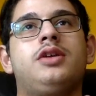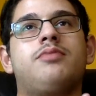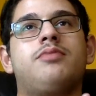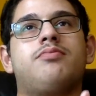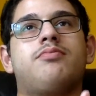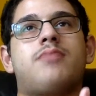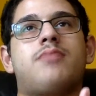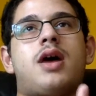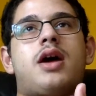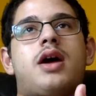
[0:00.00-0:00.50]

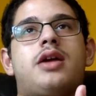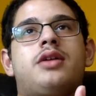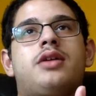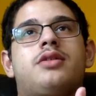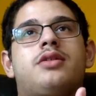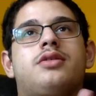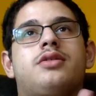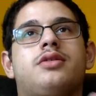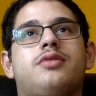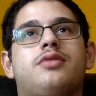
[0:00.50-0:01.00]
my
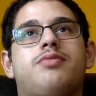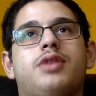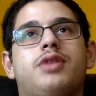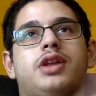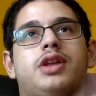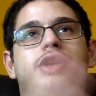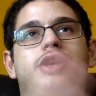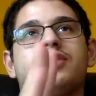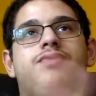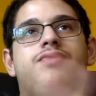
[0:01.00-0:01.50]

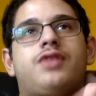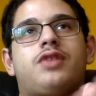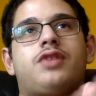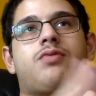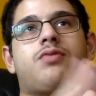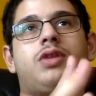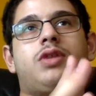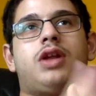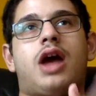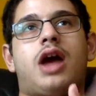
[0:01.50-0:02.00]
prediction for
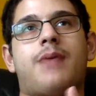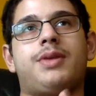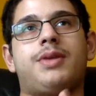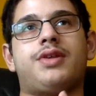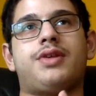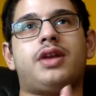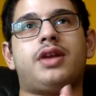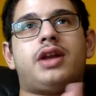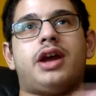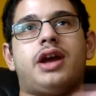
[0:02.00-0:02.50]
this one, I'm gonna
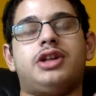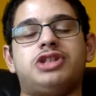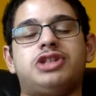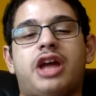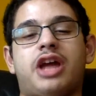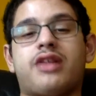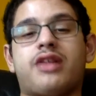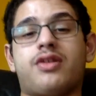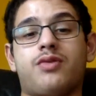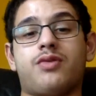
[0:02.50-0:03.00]
say Nia
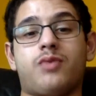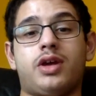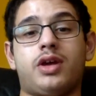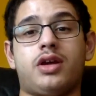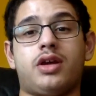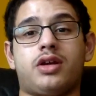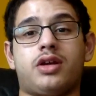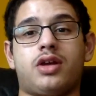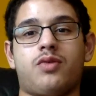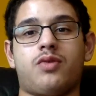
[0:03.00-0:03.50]
Jax is
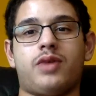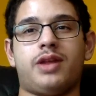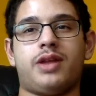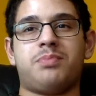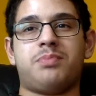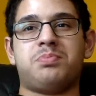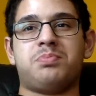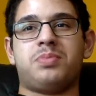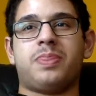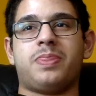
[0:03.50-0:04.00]
gonna
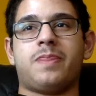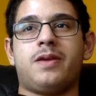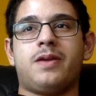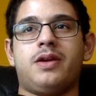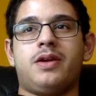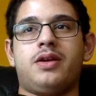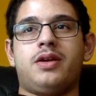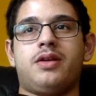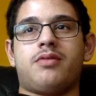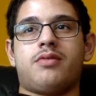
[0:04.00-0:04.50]
win,
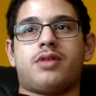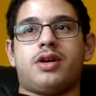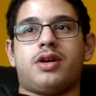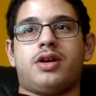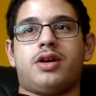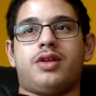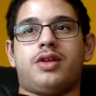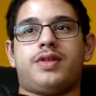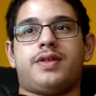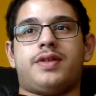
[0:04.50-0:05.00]

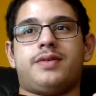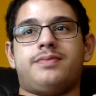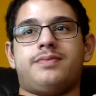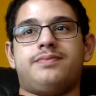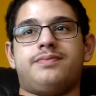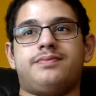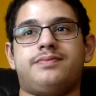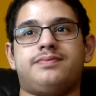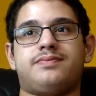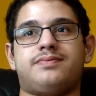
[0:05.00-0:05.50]
because
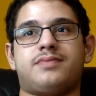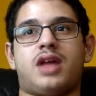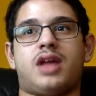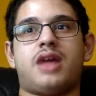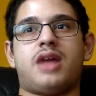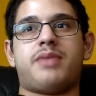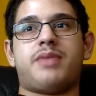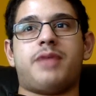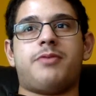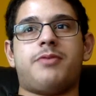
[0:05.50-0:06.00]

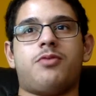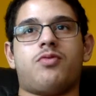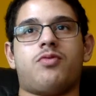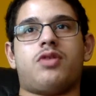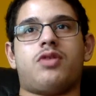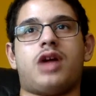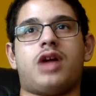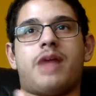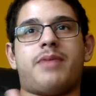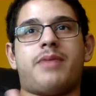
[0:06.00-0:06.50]
I might
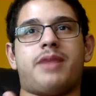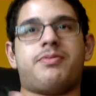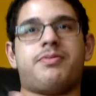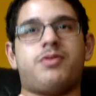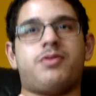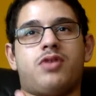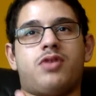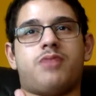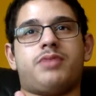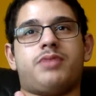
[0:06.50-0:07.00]
be
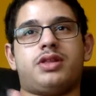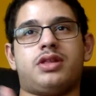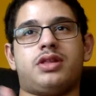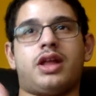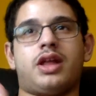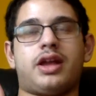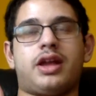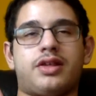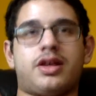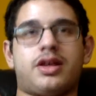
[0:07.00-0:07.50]
wrong, but
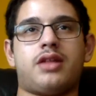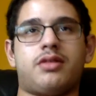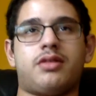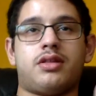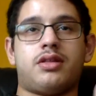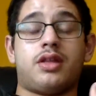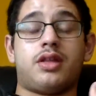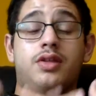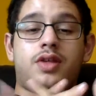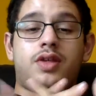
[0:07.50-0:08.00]
like I
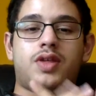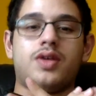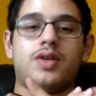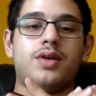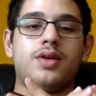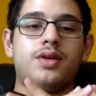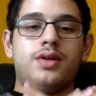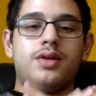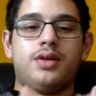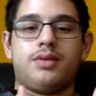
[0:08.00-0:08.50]
said, this is
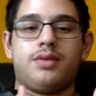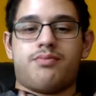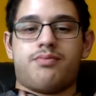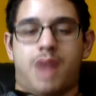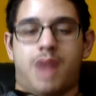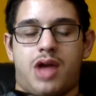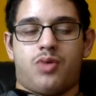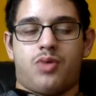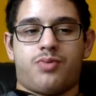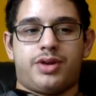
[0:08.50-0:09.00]

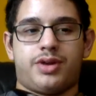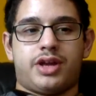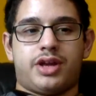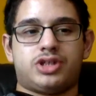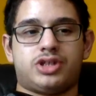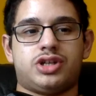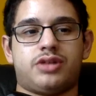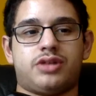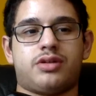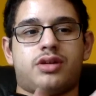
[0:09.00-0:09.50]
my own
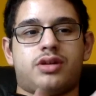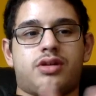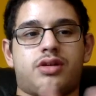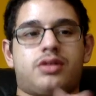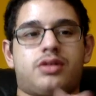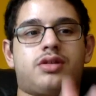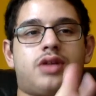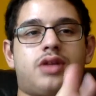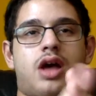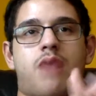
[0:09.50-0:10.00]
prediction.
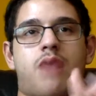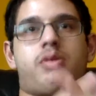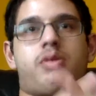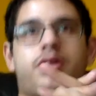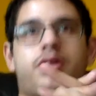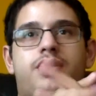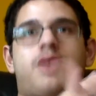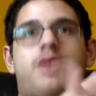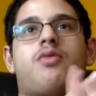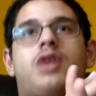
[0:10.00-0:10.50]
I'm
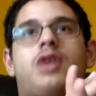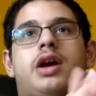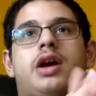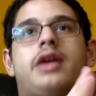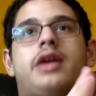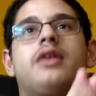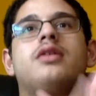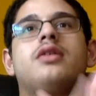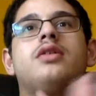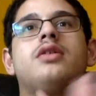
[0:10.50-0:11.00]
gonna say what I